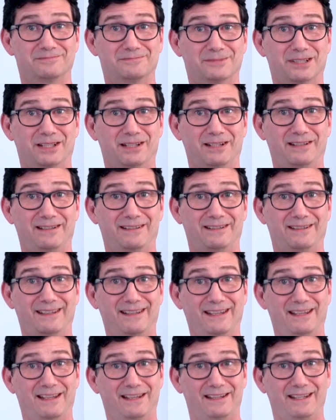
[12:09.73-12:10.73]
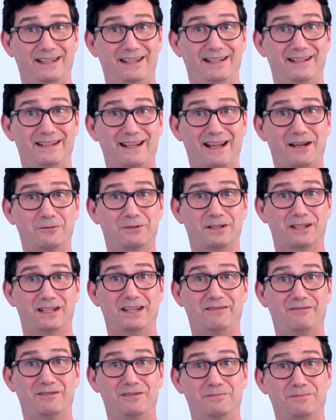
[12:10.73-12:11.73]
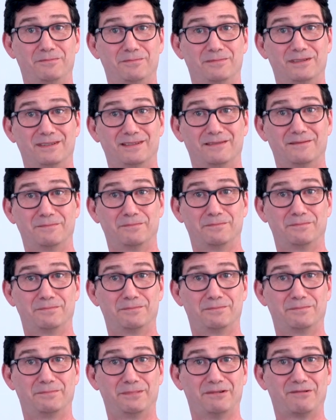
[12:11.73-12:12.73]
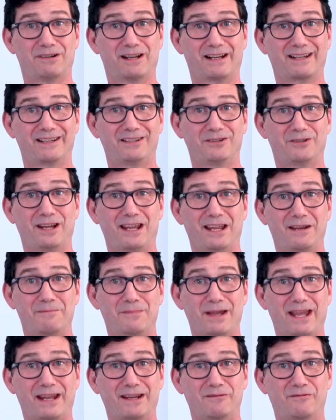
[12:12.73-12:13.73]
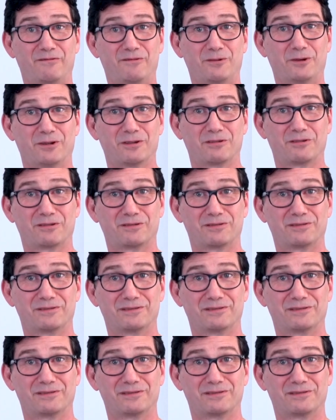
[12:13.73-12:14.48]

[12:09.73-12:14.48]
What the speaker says: Okay, the in and out can even be rocking your hand back and forth.